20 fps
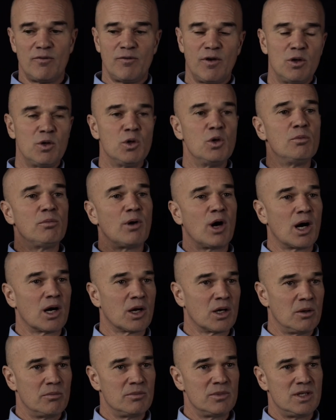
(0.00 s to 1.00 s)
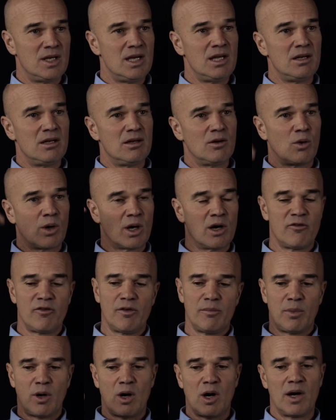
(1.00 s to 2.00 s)
if a new bar comes in, or
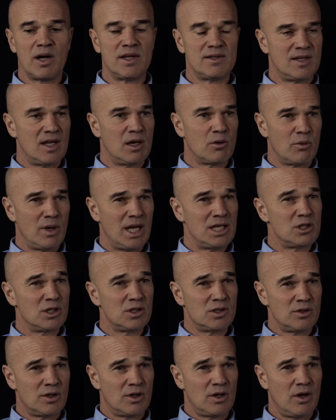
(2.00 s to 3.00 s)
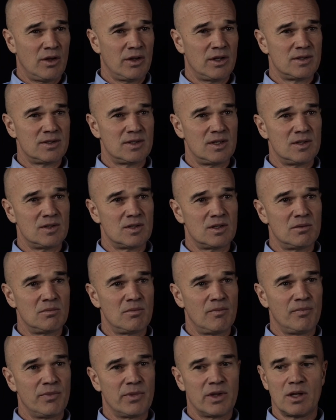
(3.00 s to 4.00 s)
if a bar is then registered on the system,